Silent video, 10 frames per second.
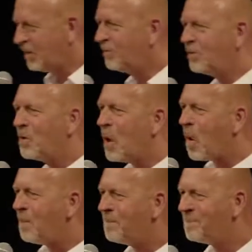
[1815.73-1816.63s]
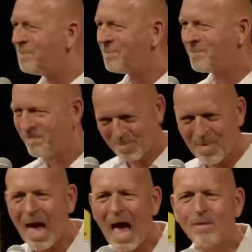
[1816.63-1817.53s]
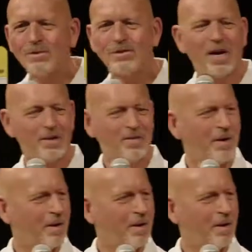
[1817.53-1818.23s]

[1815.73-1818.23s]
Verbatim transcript: flew home. I was stuck there.